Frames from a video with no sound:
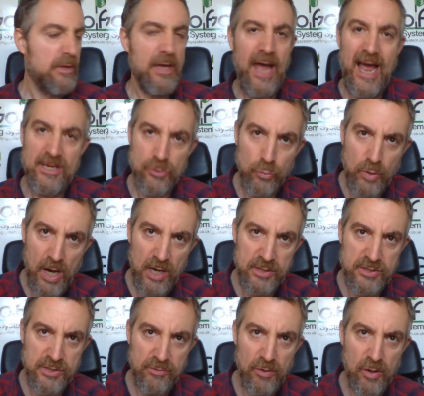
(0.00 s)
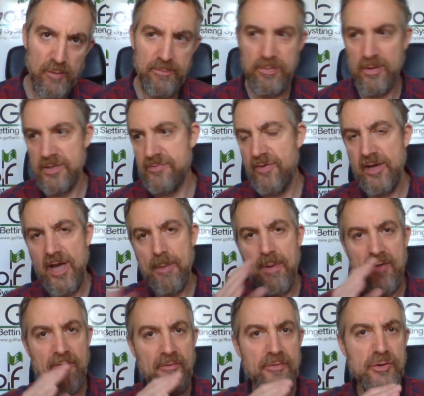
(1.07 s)
Has Augusta off, put his feet up,
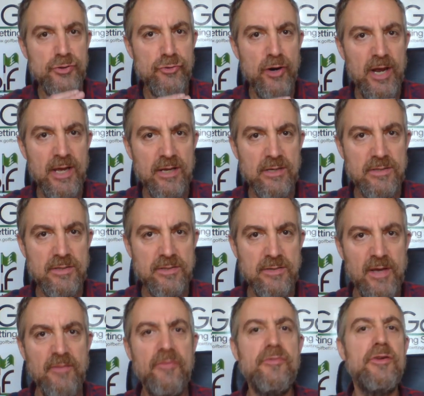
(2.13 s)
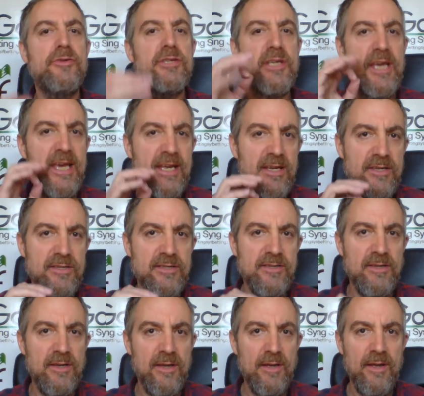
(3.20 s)
have a few drinks, have a few tequilas,
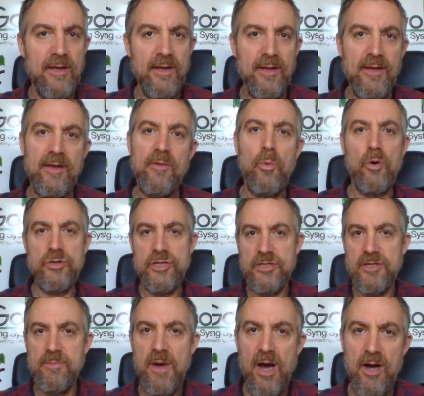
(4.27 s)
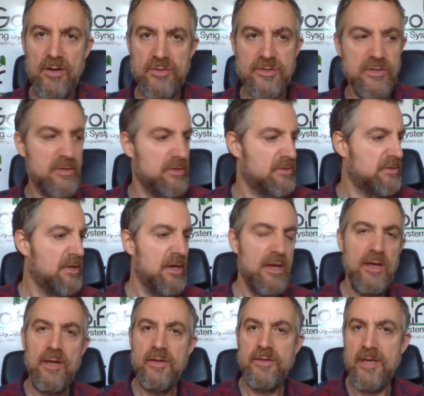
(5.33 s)
watches the Masters,
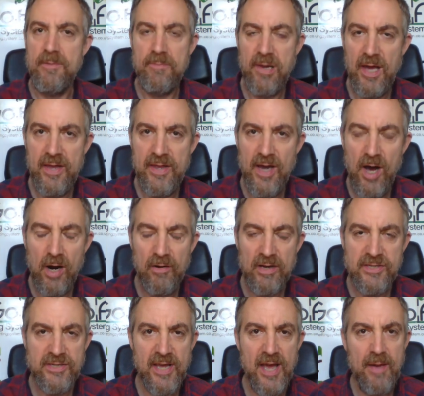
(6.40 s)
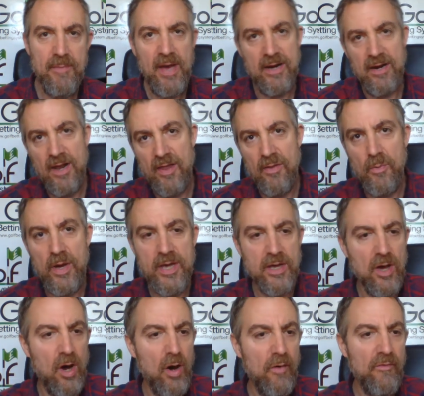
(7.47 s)
didn't play the R S M, had another week
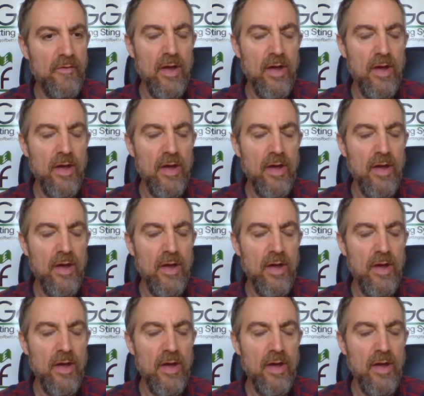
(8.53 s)
off.